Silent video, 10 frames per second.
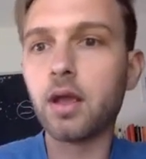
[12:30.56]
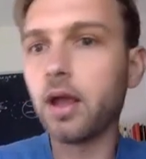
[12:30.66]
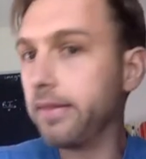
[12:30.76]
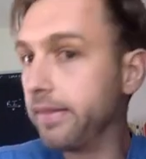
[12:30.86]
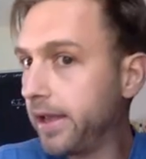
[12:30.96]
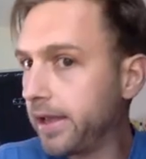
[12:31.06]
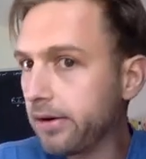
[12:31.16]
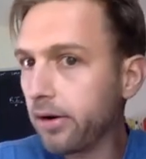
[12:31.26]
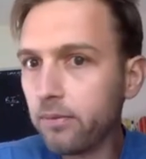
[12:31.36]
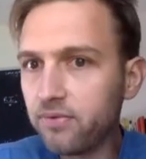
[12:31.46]
And then,
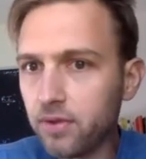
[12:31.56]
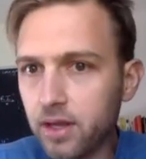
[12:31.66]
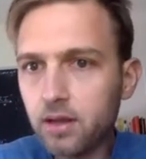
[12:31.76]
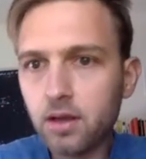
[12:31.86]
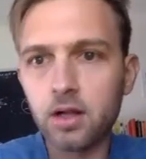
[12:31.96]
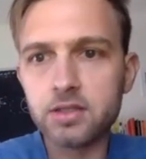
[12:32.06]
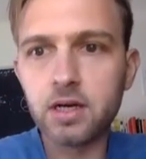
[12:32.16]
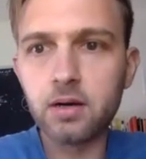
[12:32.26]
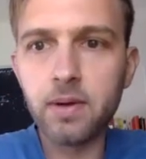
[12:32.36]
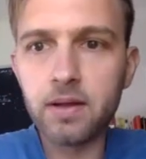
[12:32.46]
hopefully, and I'll
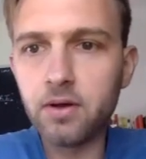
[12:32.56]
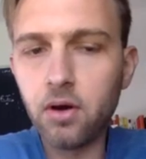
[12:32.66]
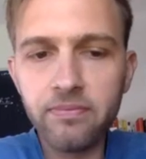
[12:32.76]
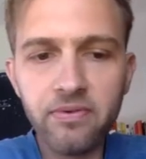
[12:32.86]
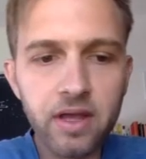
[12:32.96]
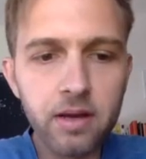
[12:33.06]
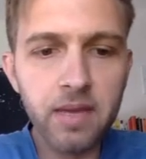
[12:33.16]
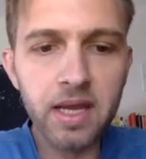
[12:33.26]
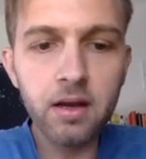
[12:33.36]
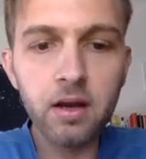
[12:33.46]
talk about the hopefully in a
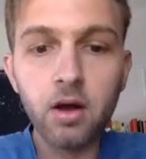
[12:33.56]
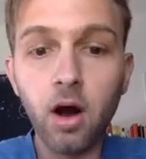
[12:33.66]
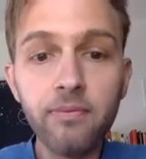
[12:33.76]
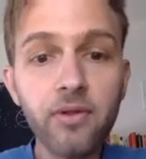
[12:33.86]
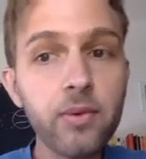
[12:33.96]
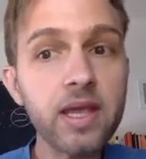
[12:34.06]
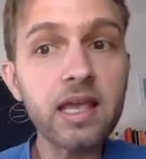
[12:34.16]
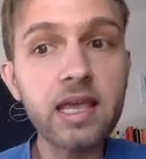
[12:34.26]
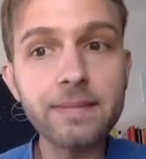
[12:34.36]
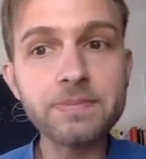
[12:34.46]
minute, hopefully we can
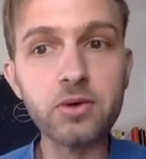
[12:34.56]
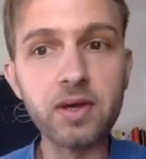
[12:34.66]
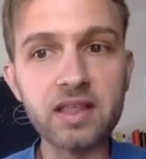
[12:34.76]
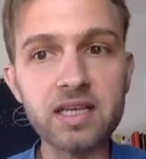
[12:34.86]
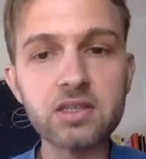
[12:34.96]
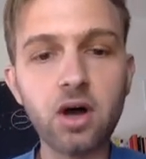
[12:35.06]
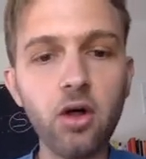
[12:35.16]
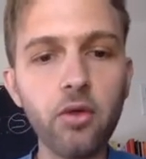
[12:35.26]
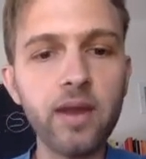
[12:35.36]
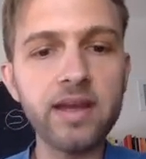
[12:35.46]
keep doing this all
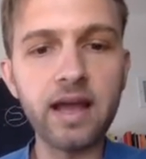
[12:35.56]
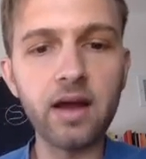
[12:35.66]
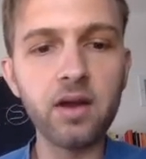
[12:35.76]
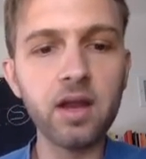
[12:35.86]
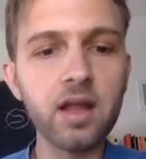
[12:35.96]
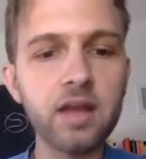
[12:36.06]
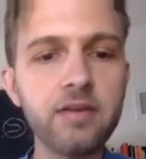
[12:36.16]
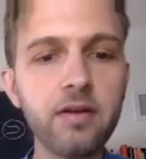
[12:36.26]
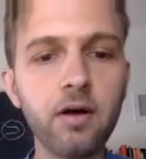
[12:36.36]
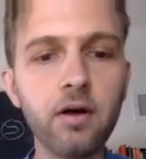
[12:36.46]
the way down
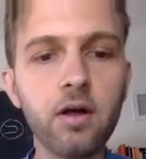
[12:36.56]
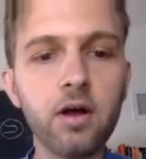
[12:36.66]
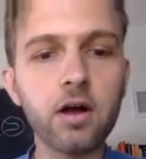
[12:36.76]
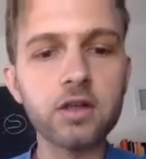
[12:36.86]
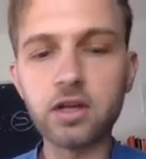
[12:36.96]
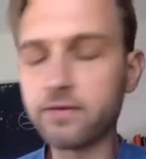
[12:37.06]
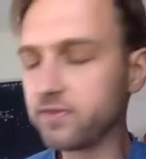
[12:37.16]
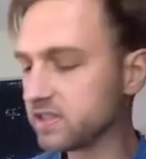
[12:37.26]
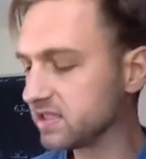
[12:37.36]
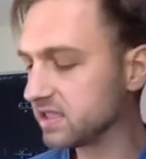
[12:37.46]
until our
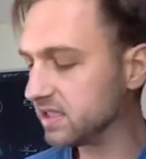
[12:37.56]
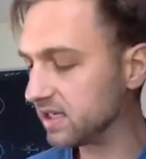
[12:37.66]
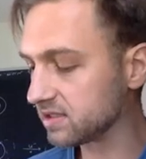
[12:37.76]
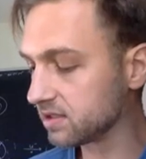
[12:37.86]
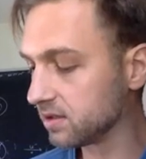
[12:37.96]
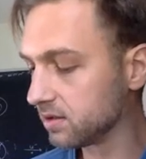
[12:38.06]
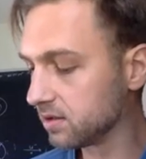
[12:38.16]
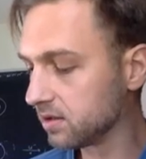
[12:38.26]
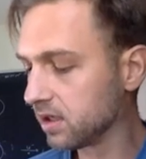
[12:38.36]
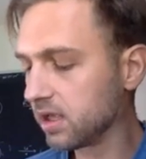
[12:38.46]
surface is a disk.
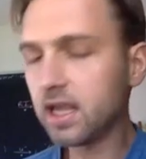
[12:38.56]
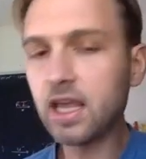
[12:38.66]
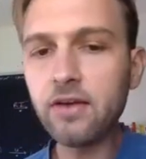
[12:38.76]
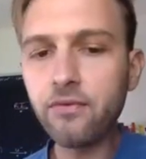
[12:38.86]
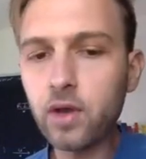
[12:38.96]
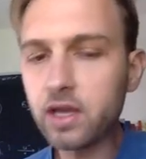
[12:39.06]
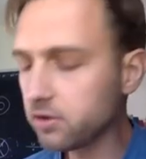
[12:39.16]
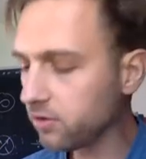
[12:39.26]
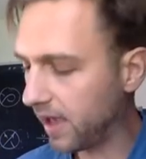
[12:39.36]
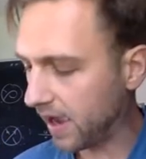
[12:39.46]
If we can
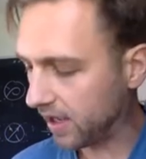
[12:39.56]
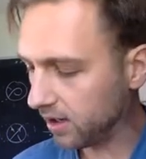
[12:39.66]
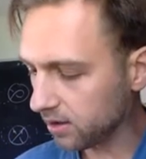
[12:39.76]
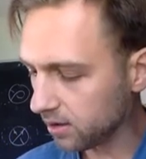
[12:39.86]
do that,